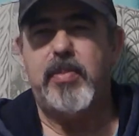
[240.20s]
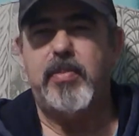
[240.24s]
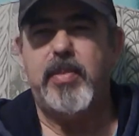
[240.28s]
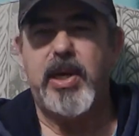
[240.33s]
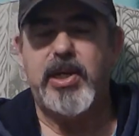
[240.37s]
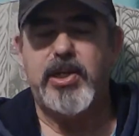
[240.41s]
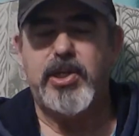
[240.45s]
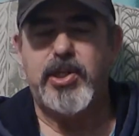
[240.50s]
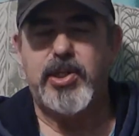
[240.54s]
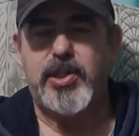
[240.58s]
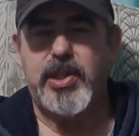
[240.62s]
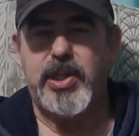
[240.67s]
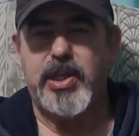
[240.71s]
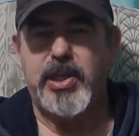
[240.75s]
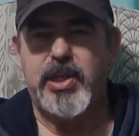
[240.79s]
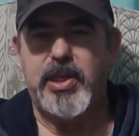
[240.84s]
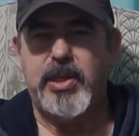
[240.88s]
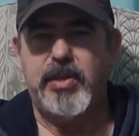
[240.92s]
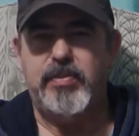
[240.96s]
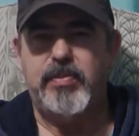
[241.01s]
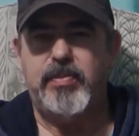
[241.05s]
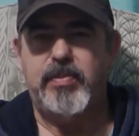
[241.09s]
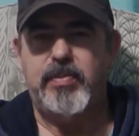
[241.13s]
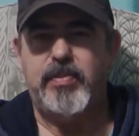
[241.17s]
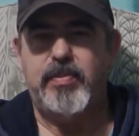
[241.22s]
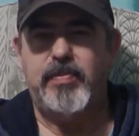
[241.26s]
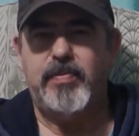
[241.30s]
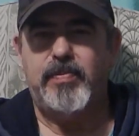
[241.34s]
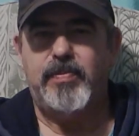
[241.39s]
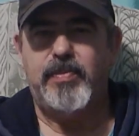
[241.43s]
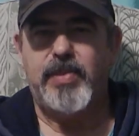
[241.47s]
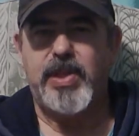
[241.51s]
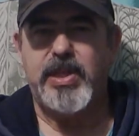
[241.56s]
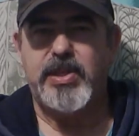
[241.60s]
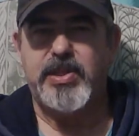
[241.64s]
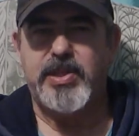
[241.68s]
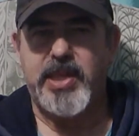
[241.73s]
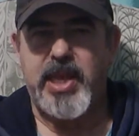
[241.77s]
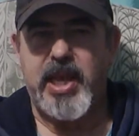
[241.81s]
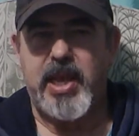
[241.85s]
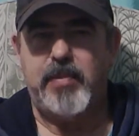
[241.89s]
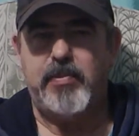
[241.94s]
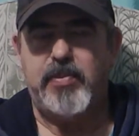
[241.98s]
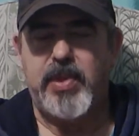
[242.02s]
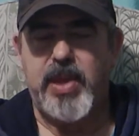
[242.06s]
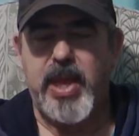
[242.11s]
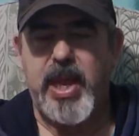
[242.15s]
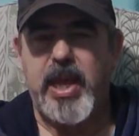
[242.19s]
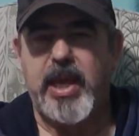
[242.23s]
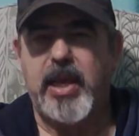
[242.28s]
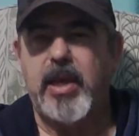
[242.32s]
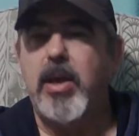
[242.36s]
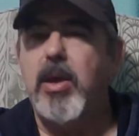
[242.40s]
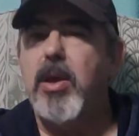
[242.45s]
much the same thing.